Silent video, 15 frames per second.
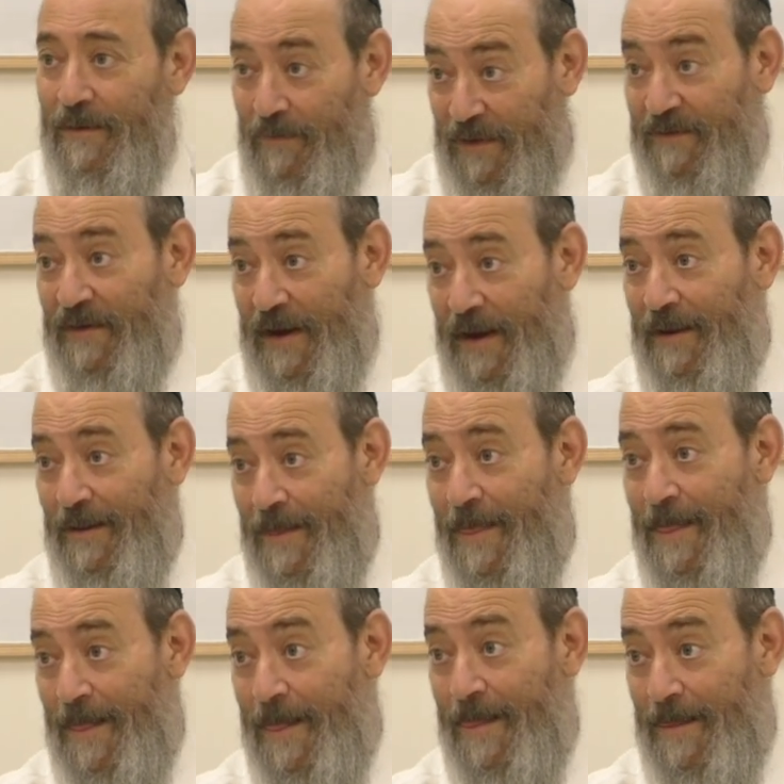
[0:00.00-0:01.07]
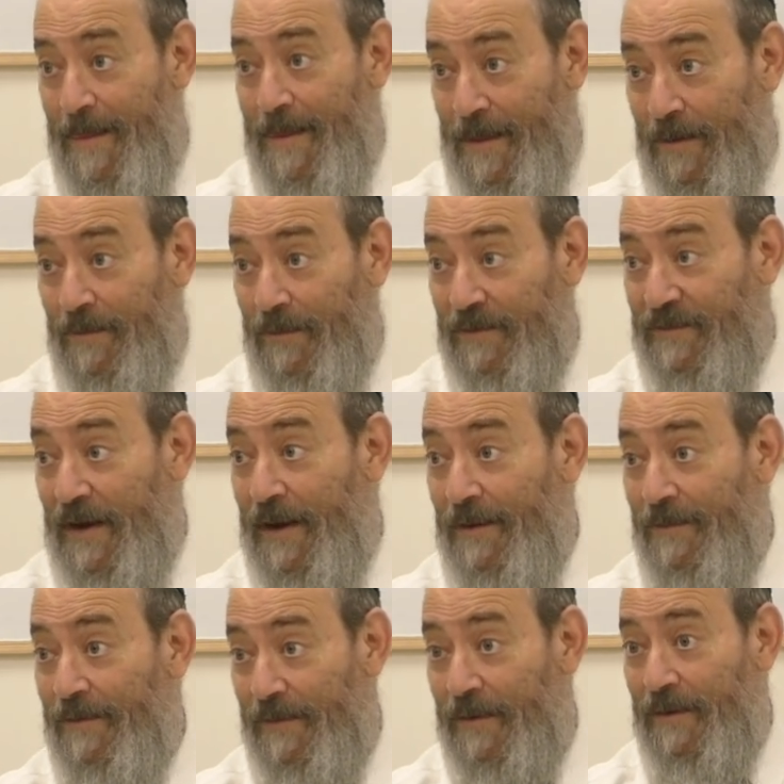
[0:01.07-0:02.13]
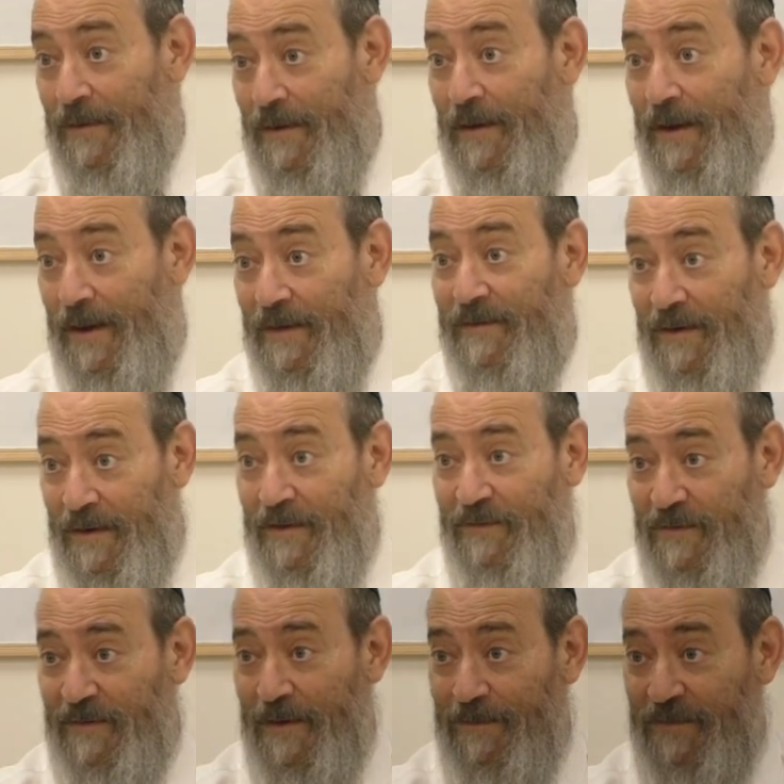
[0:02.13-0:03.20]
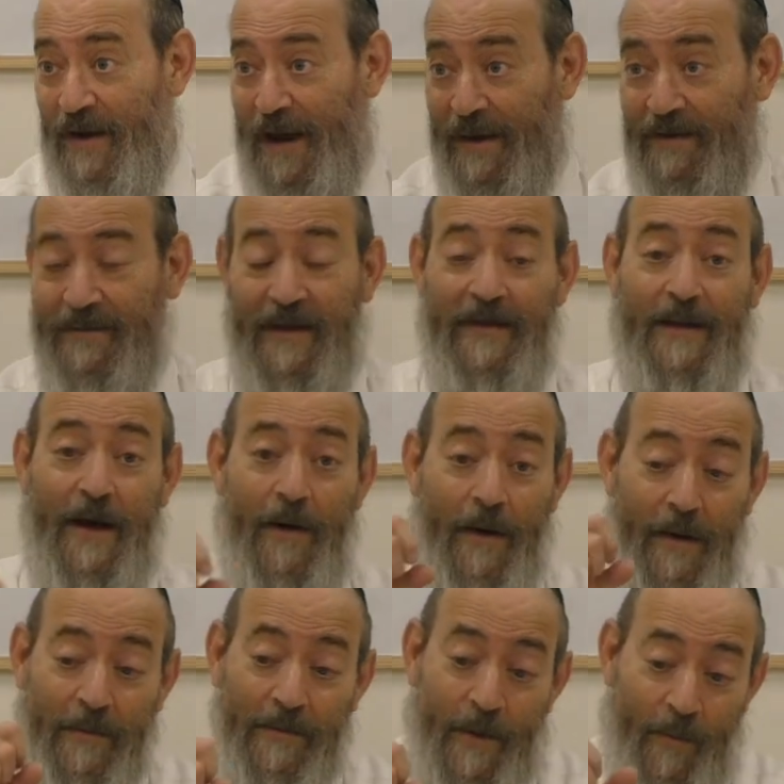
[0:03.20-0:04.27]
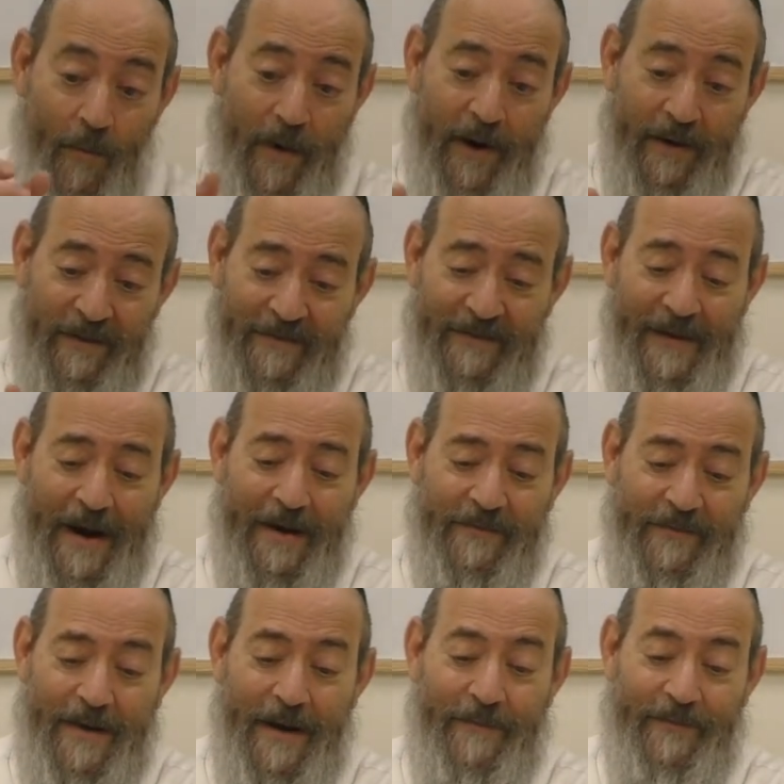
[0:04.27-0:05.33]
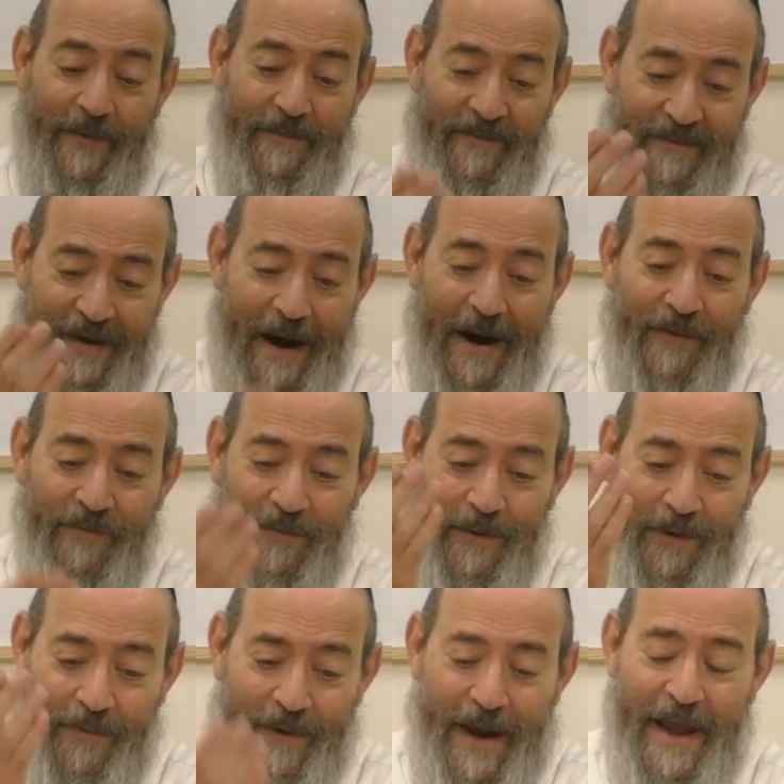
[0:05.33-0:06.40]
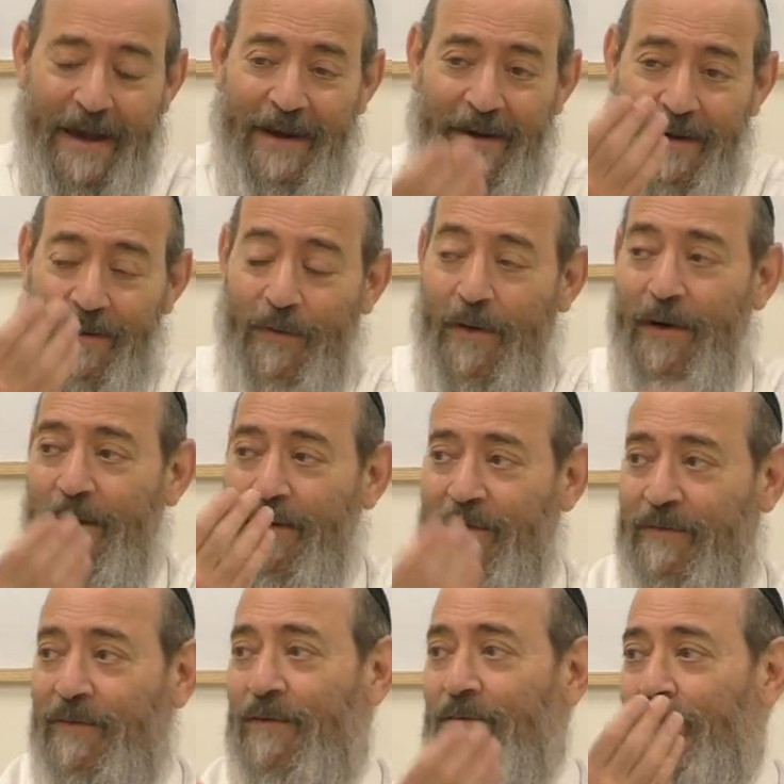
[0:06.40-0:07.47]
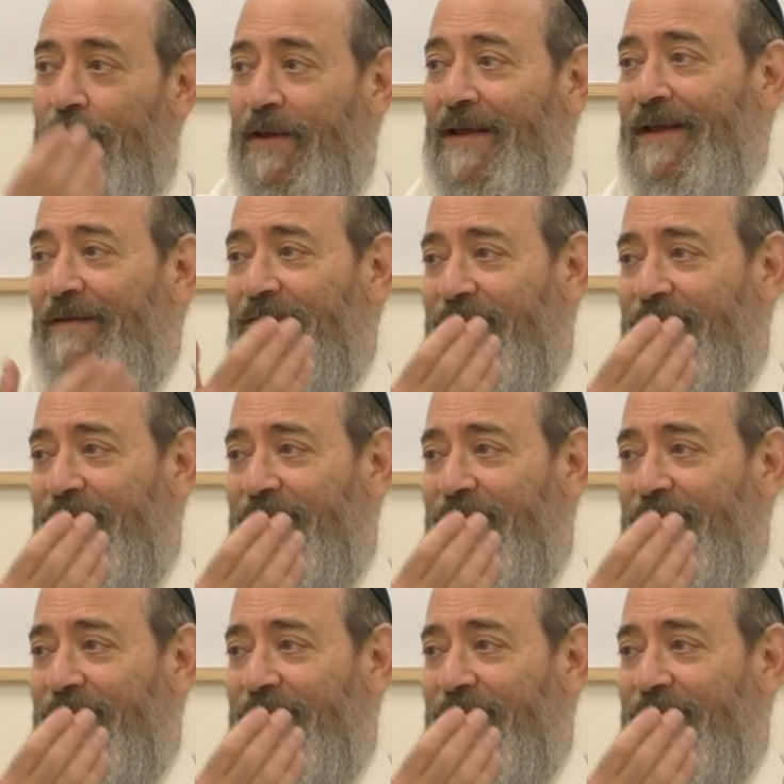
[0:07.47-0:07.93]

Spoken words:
what's that? Interesting. It's an interesting shot. Is that the whole, where did stars come from? Stars were created in order to relieve